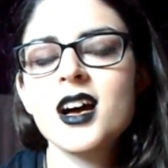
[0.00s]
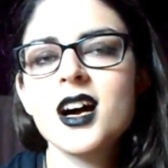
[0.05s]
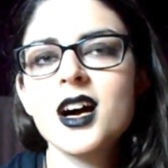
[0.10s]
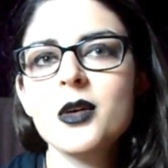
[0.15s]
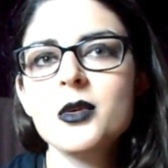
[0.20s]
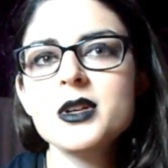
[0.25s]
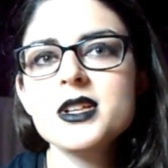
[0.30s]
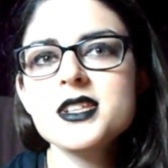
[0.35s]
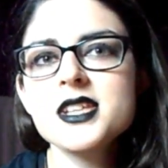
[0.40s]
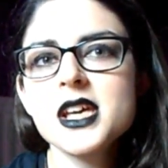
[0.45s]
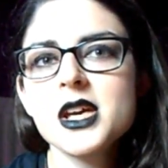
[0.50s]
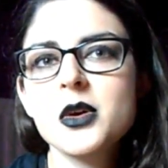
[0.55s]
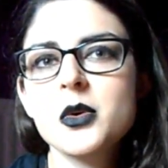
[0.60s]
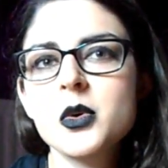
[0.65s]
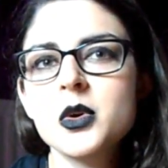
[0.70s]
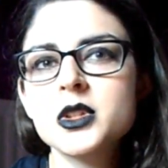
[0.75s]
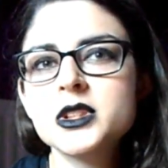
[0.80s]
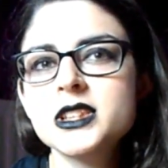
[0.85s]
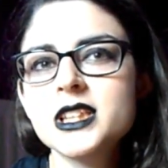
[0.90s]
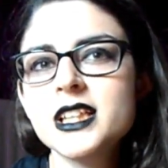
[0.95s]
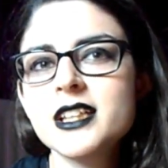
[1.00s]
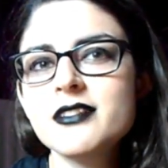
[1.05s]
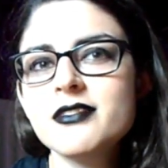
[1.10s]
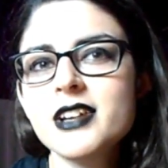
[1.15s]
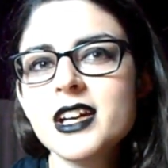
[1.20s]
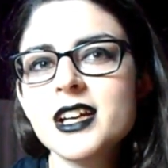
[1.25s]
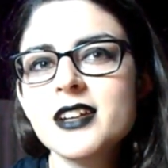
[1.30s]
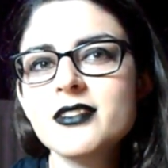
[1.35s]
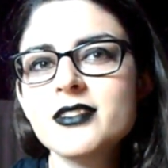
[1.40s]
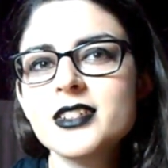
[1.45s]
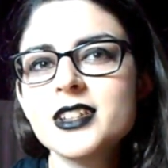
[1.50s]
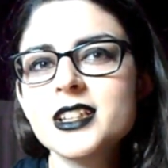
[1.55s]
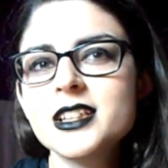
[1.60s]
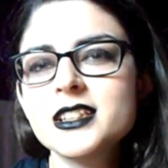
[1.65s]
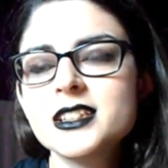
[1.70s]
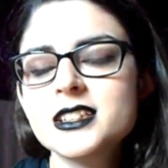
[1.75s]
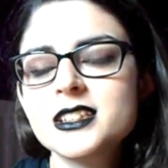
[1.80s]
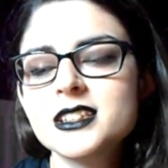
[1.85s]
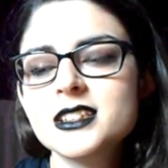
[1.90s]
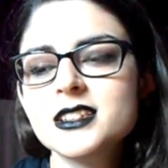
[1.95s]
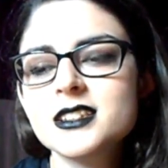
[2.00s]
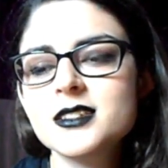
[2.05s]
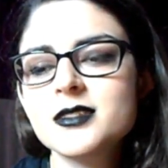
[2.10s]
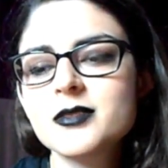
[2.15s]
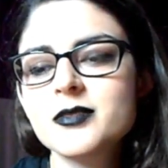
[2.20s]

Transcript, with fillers: I want to say quarterly favourites